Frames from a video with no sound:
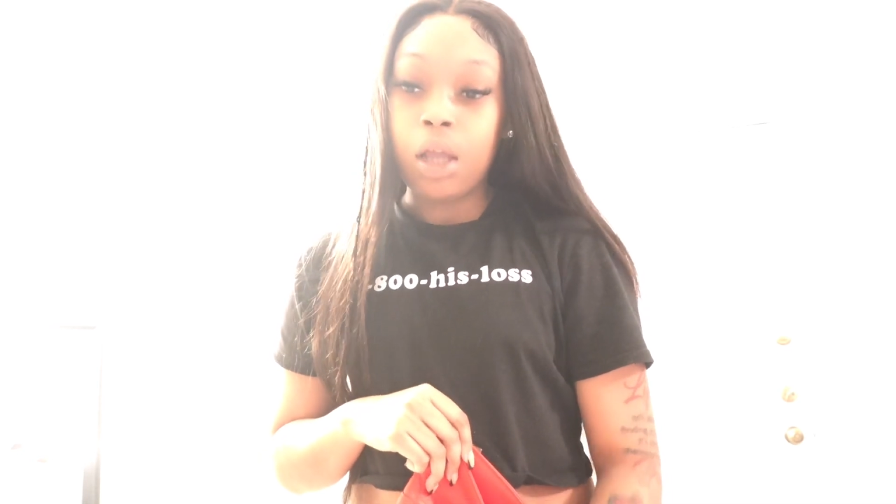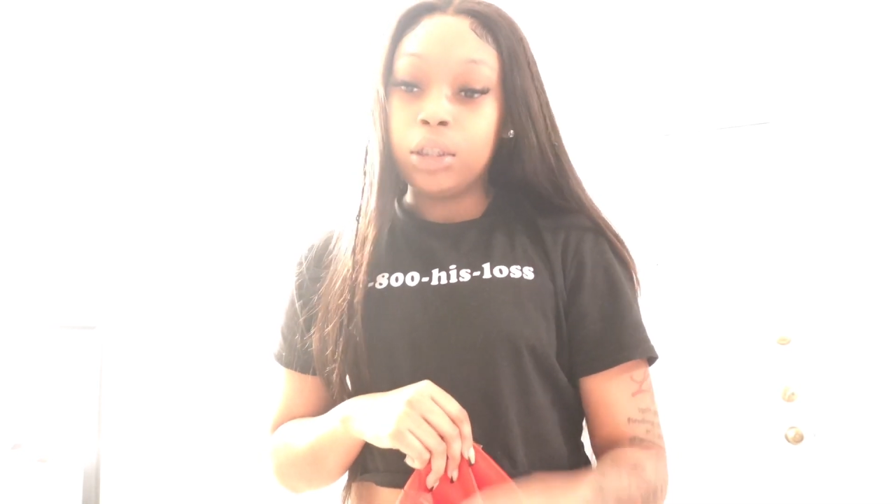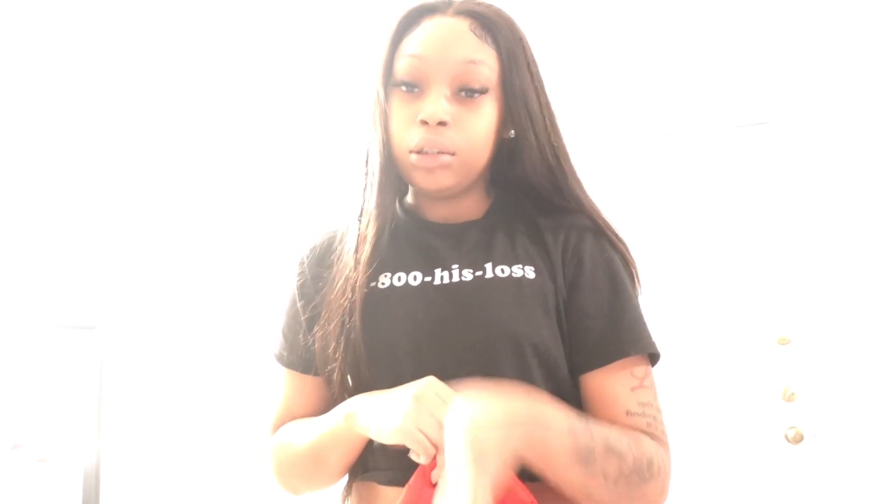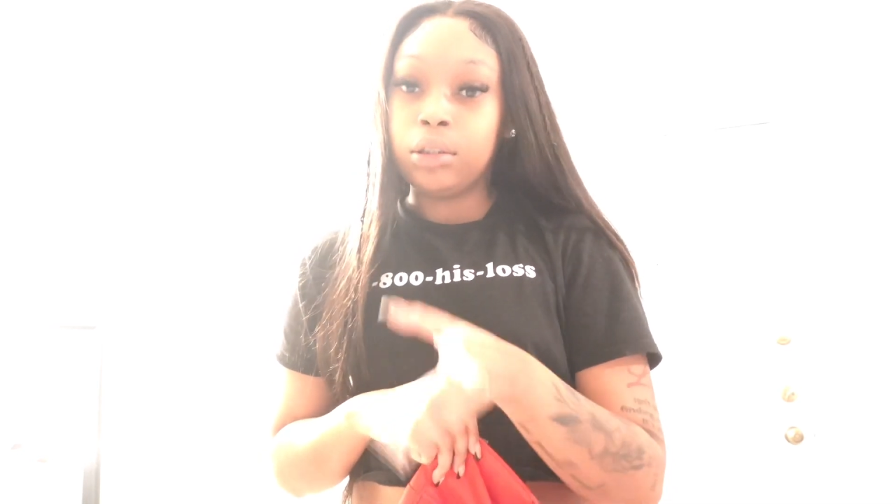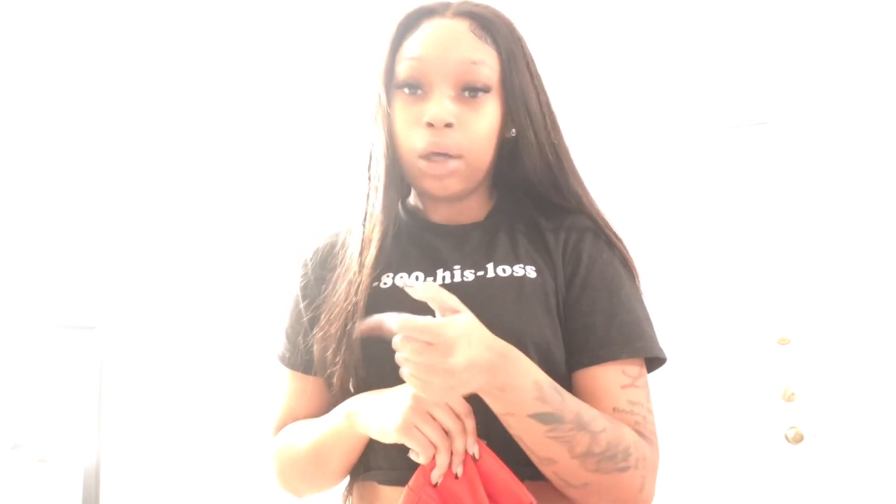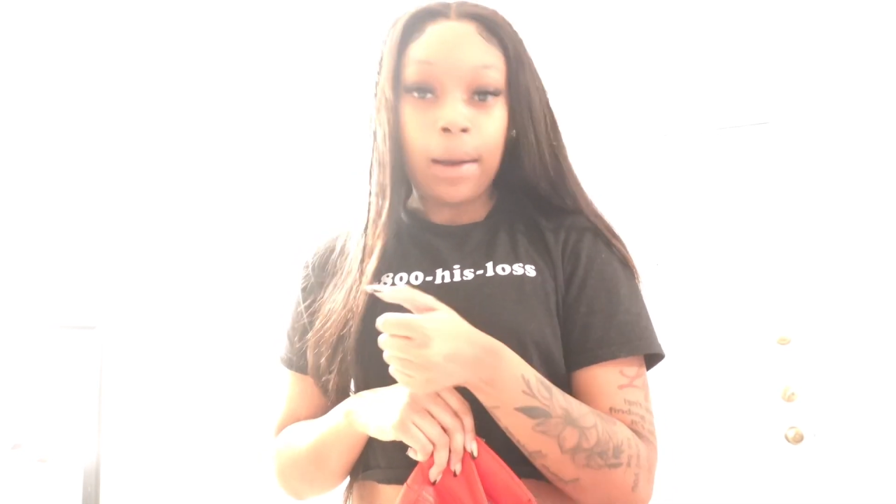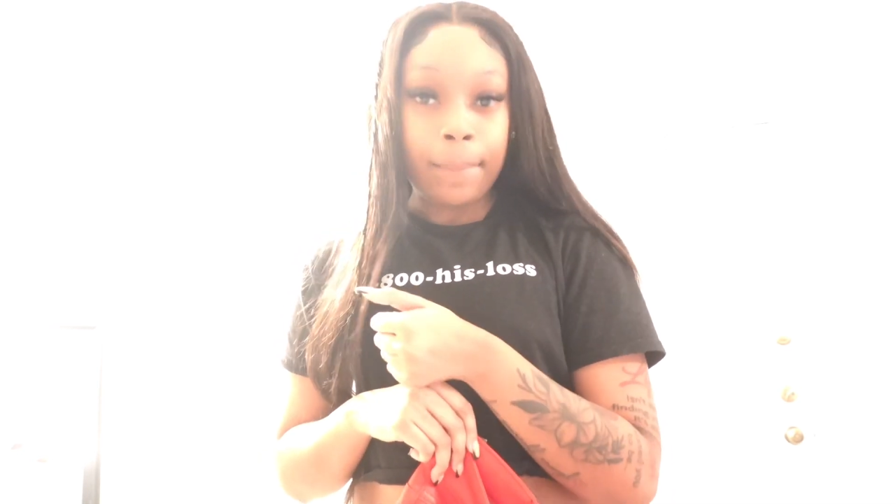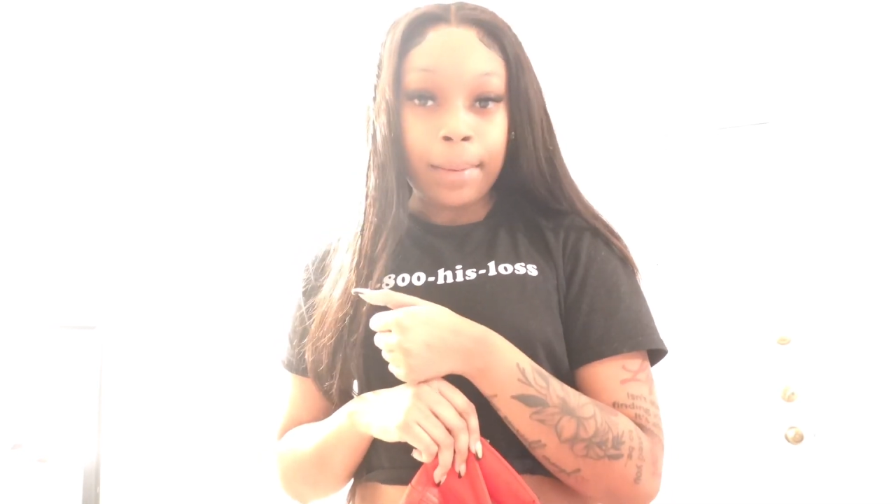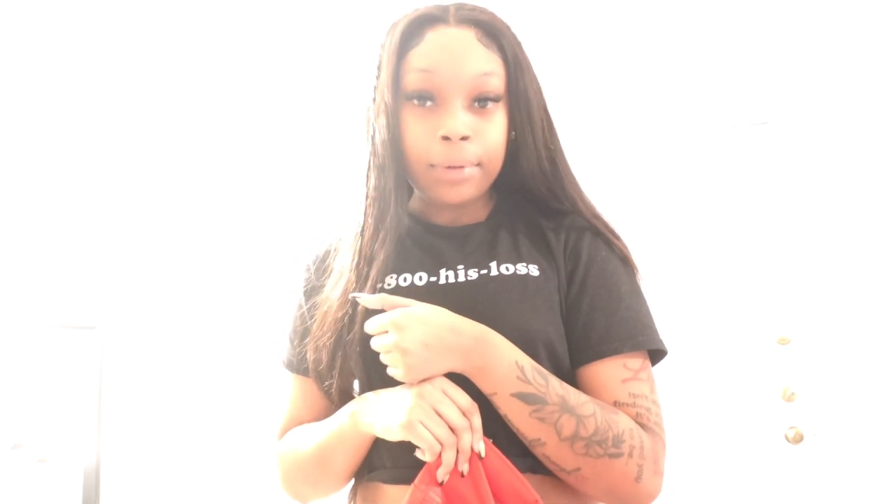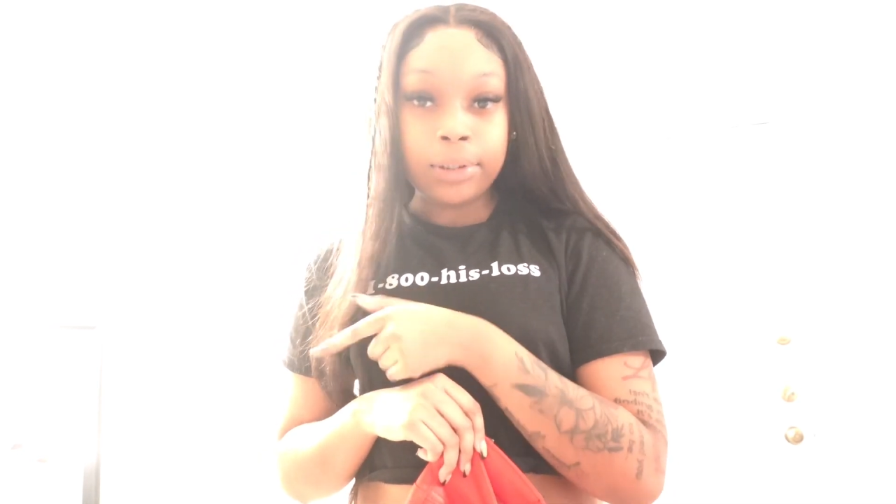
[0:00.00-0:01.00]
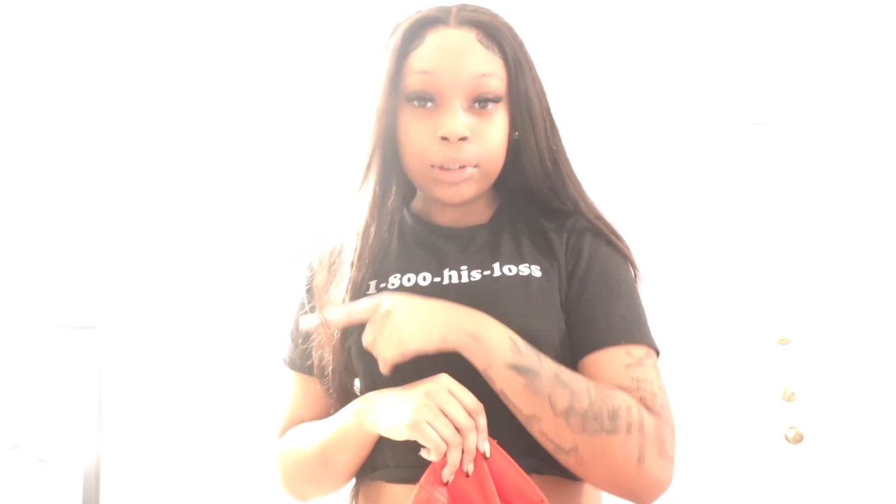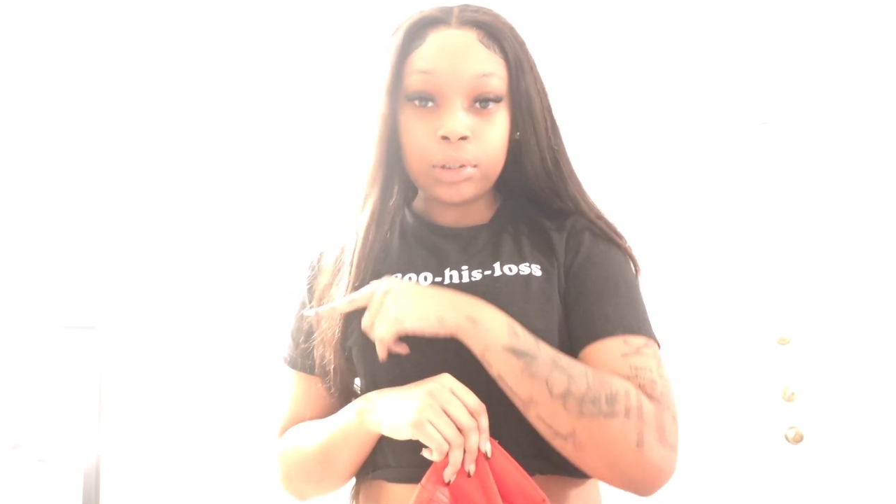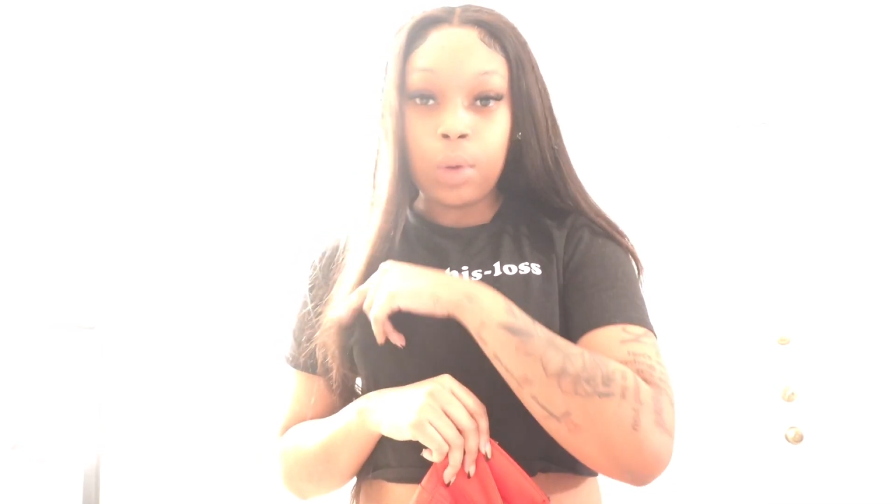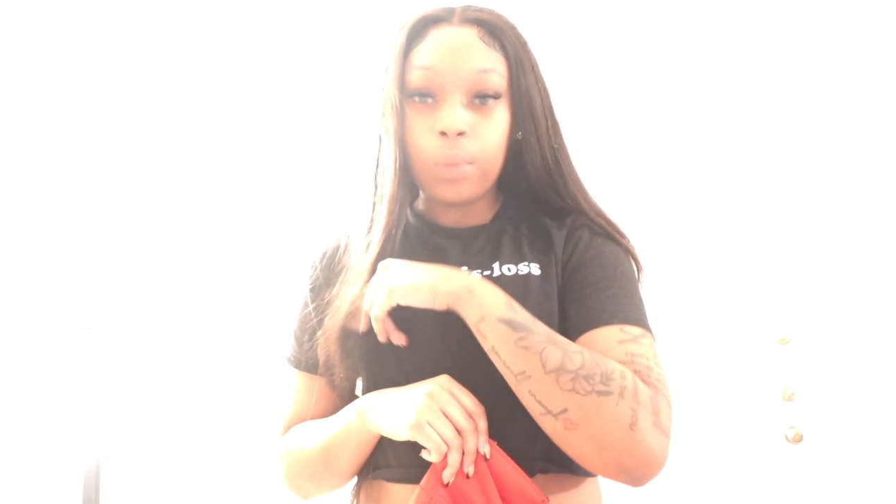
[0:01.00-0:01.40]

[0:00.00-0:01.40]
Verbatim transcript: So I'm probably just gonna